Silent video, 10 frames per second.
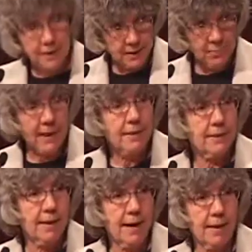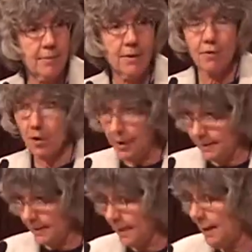to explain to them
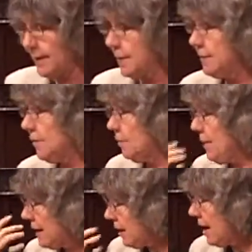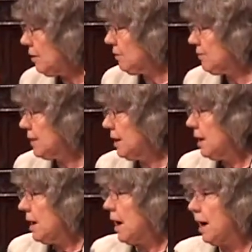various subtleties of the mental health
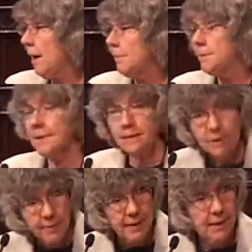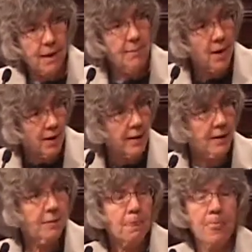system in
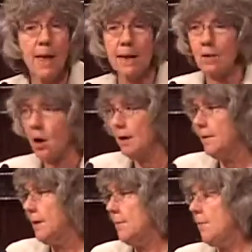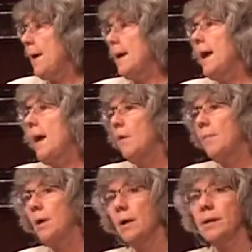America and talk to them about how
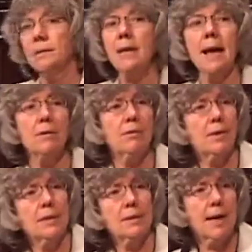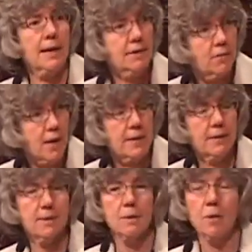Americans handle things like
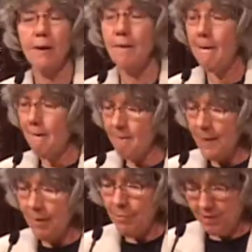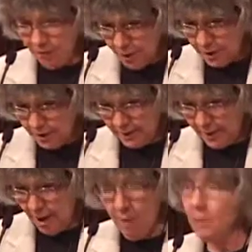stress and so on. But fortunately,
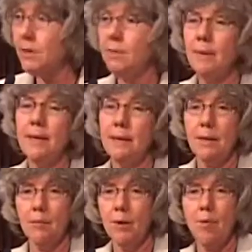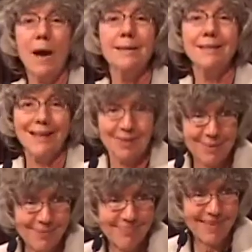almost immediately we wised up
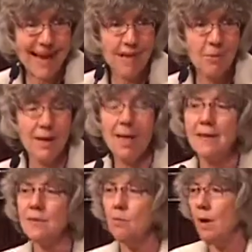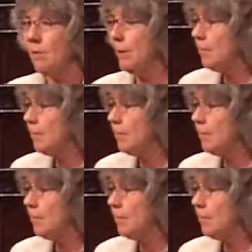and realized what we